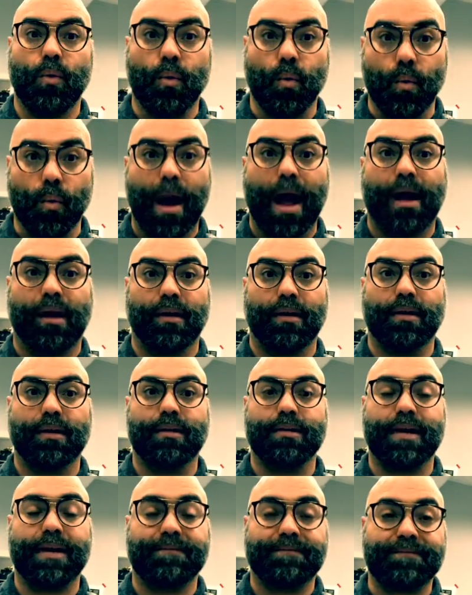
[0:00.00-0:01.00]
well,
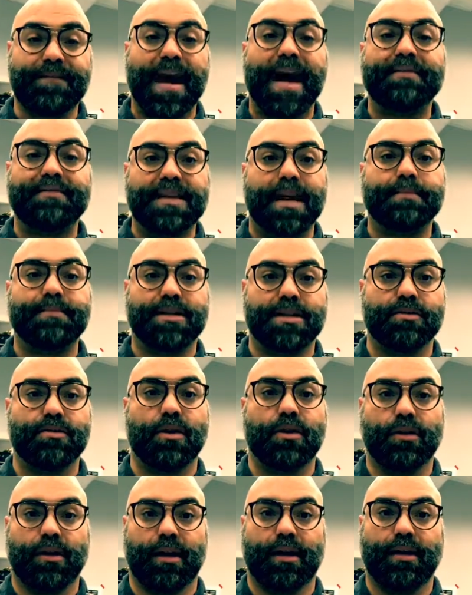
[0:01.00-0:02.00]
like 5 times in a
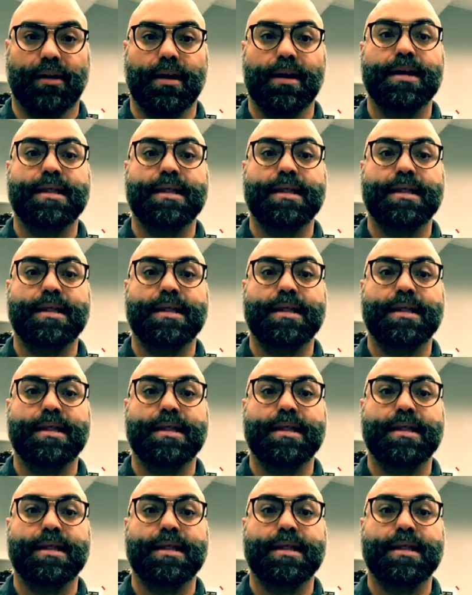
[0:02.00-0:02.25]
row, good.